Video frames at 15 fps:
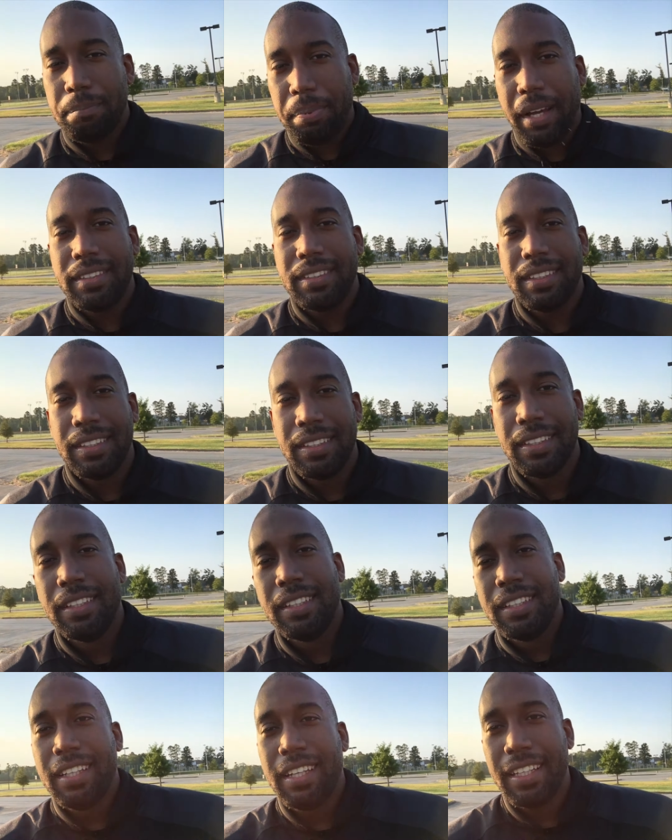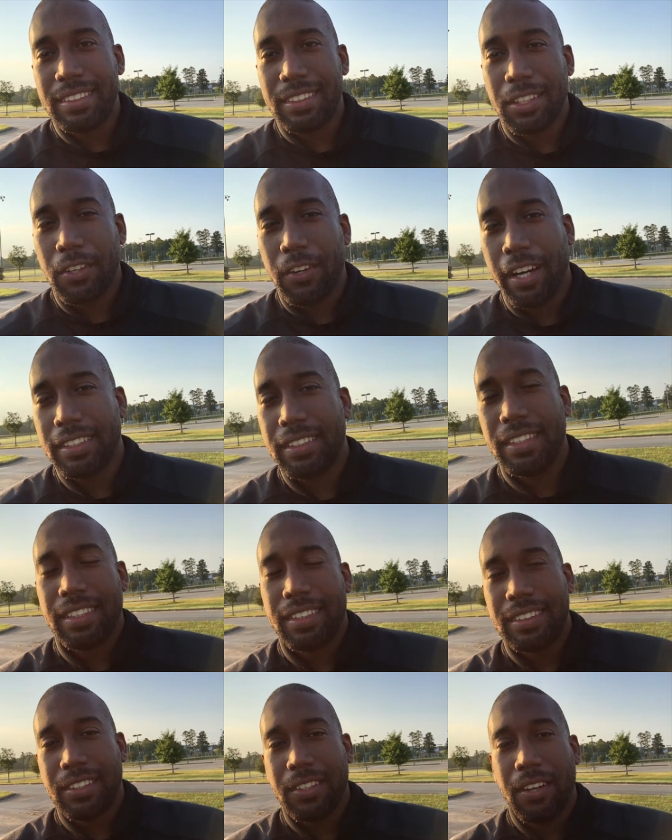But it's still great,
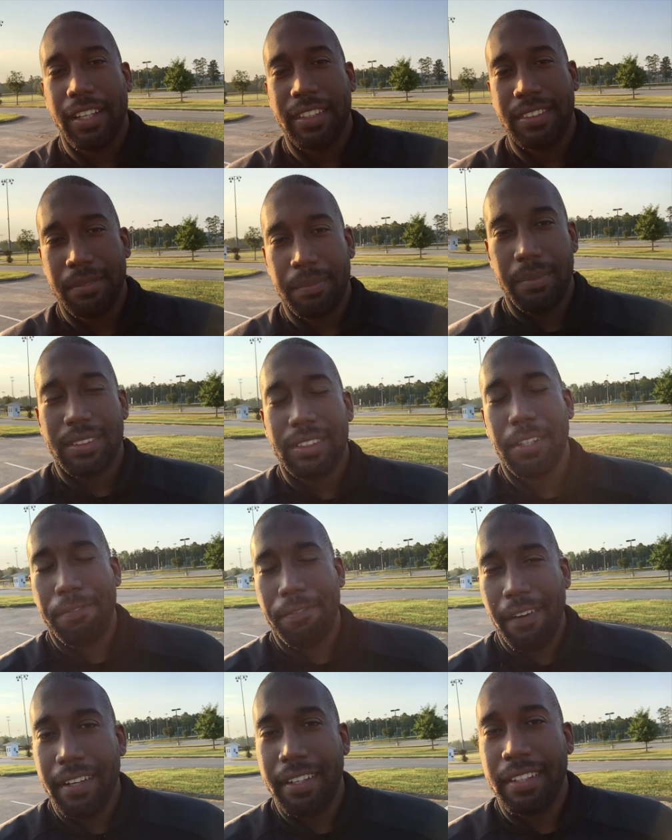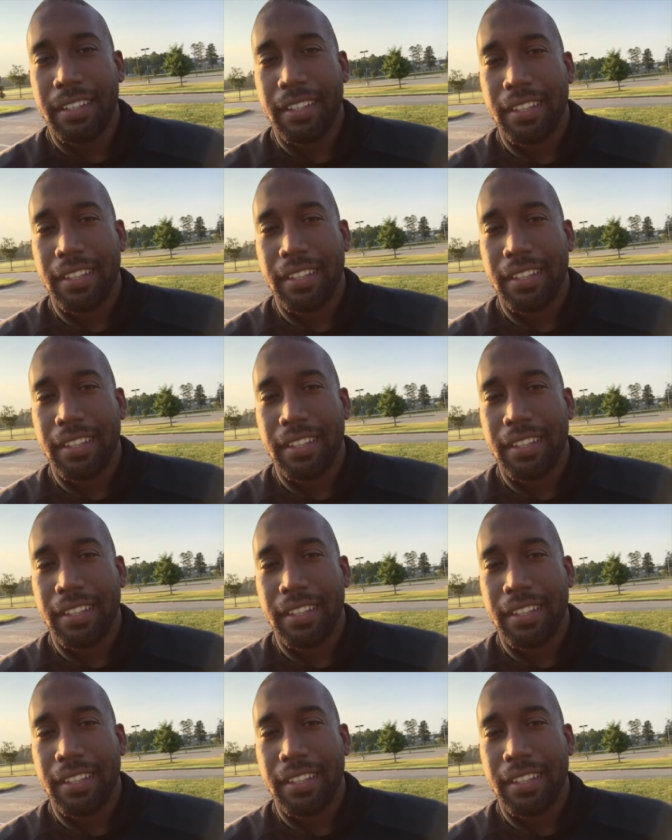it's still awesome, it's still fun.